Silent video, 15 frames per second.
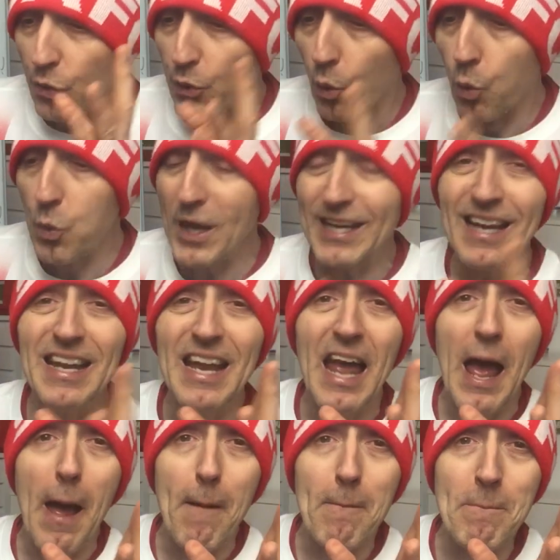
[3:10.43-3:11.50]
the
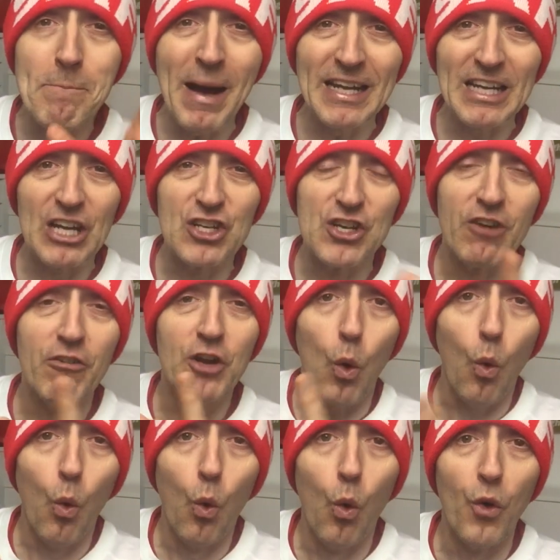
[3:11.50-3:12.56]
Wigan manager
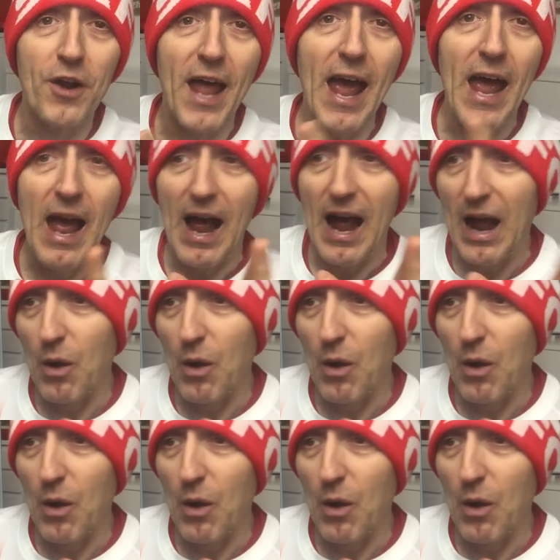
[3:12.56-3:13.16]
and owner,